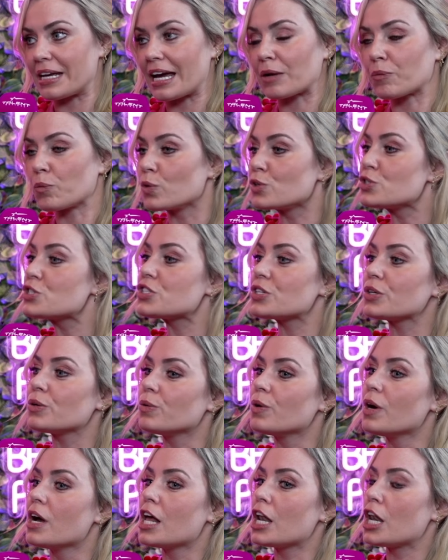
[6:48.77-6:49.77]
And once
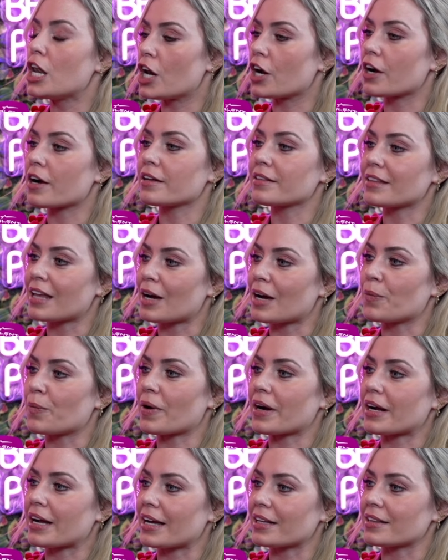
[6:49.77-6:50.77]
you learn that
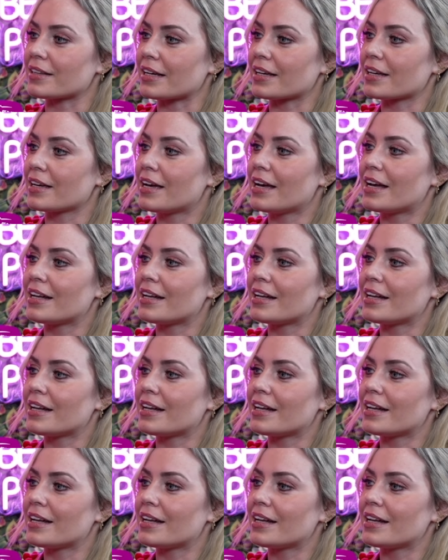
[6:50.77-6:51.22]
work ethic,